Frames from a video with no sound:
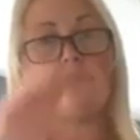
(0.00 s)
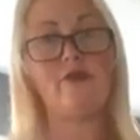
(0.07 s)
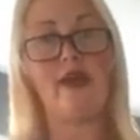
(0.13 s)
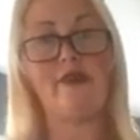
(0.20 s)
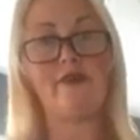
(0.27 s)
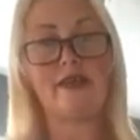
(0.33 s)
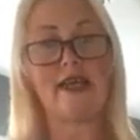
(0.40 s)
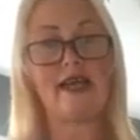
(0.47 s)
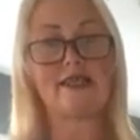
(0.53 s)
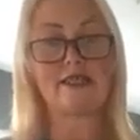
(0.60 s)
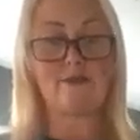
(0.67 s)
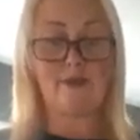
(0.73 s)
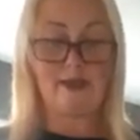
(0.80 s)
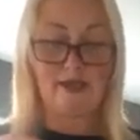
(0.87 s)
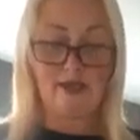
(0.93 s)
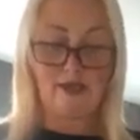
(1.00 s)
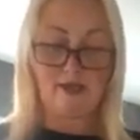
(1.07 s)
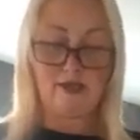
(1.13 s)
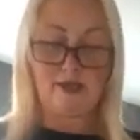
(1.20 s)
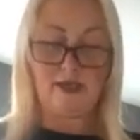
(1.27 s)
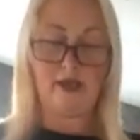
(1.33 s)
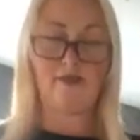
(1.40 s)
then the
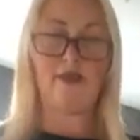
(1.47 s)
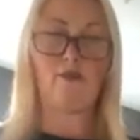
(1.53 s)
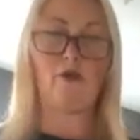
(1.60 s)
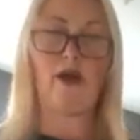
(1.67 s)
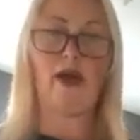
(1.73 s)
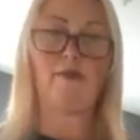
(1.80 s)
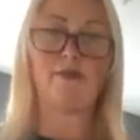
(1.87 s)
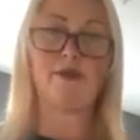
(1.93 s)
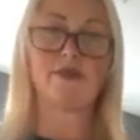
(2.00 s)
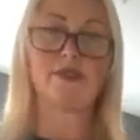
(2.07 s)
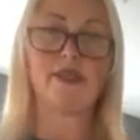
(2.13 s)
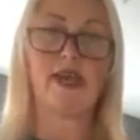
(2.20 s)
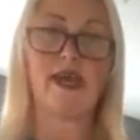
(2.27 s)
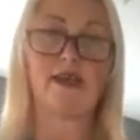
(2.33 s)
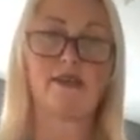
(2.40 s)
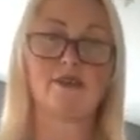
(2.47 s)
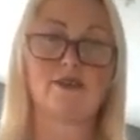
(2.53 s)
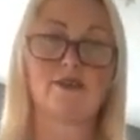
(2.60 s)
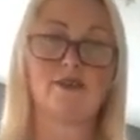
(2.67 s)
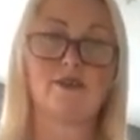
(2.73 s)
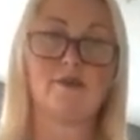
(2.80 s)
caterpillar, and then what happens next?